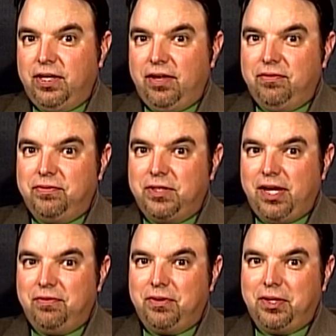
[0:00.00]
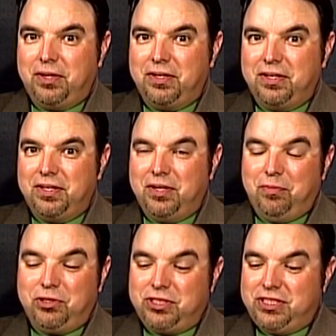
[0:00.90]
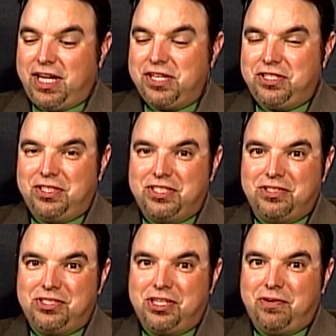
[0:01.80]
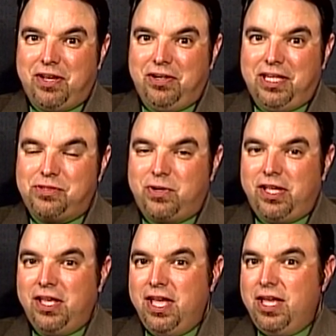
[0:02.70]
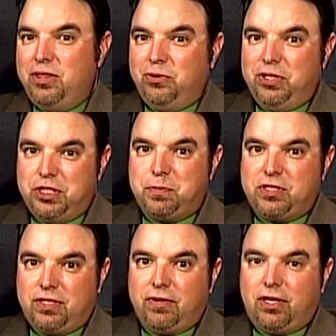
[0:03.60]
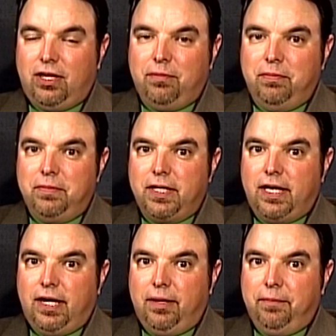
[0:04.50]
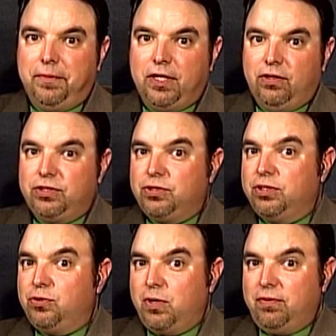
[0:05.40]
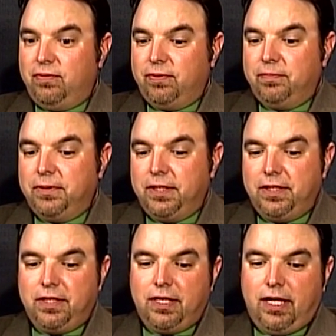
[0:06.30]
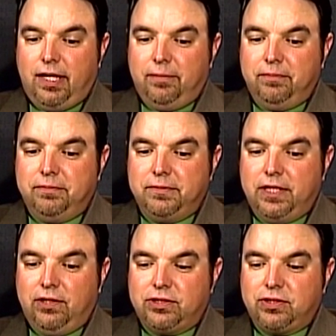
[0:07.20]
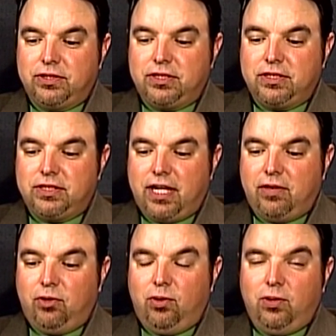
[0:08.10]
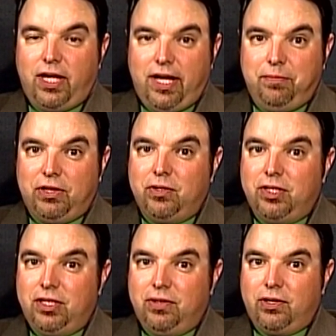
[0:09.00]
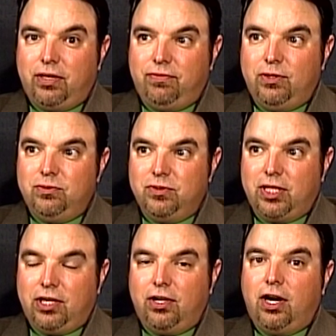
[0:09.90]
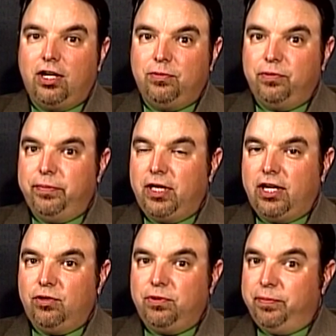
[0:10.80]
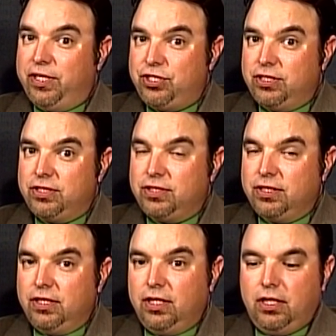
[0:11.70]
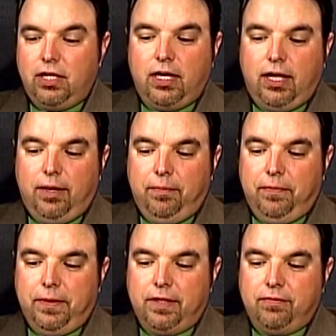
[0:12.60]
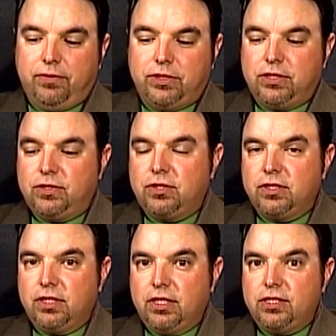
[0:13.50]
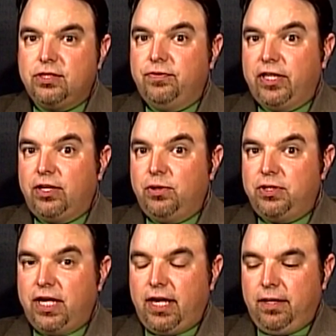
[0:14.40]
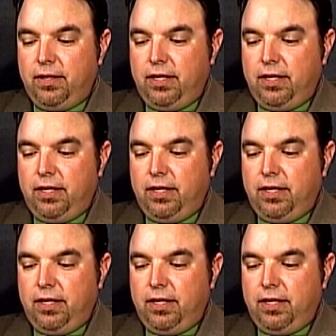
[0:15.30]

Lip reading: have most of these guys you can still see around, and that's why they're in this specific club. There's only 12 of them. So there's not a whole lot, but there are a few that are honorable mentions. For instance, Sylvain Cote